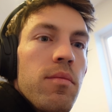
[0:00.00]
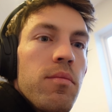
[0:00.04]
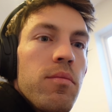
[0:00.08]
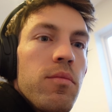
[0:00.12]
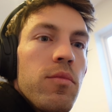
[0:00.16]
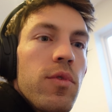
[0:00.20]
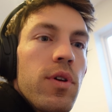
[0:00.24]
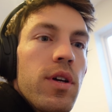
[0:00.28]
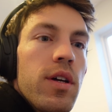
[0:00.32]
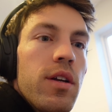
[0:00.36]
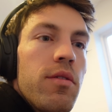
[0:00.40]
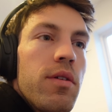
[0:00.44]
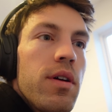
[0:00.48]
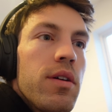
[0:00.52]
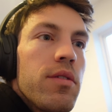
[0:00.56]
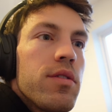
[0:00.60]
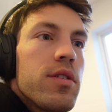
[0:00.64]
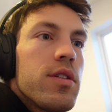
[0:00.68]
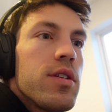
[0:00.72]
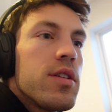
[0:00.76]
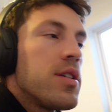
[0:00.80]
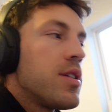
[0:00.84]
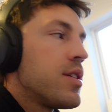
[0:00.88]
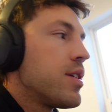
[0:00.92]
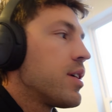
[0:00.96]
I'm looking around
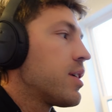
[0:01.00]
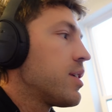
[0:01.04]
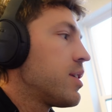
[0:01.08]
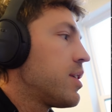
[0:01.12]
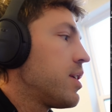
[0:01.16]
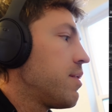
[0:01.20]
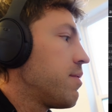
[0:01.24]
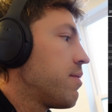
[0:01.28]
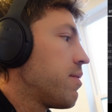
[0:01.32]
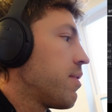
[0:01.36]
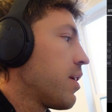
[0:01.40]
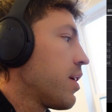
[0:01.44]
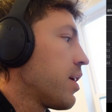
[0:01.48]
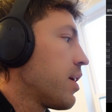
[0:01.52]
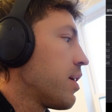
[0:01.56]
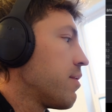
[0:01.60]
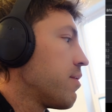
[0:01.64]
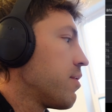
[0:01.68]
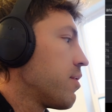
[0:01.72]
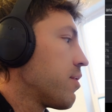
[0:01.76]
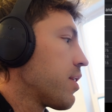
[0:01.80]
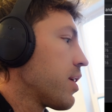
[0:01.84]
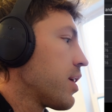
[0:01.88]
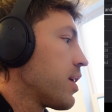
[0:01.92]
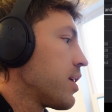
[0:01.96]
65.
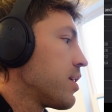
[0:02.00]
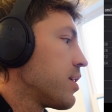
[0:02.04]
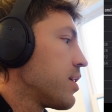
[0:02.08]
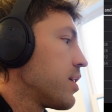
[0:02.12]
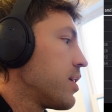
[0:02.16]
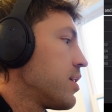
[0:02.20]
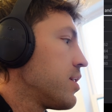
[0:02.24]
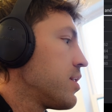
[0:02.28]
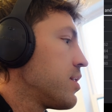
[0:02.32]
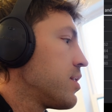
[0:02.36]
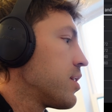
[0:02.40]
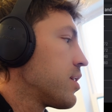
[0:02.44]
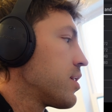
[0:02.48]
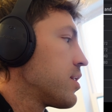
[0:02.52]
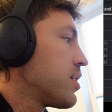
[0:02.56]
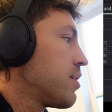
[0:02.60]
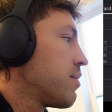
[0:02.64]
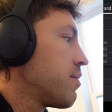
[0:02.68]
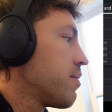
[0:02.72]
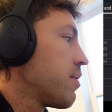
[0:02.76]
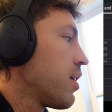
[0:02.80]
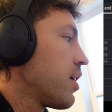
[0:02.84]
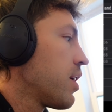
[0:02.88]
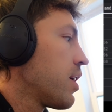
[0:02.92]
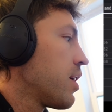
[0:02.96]
Okay, hit
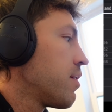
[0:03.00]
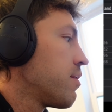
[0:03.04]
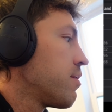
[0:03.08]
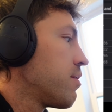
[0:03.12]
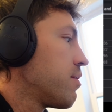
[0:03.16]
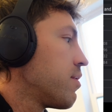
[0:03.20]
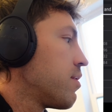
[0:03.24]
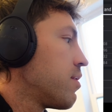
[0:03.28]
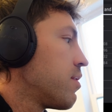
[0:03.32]
65.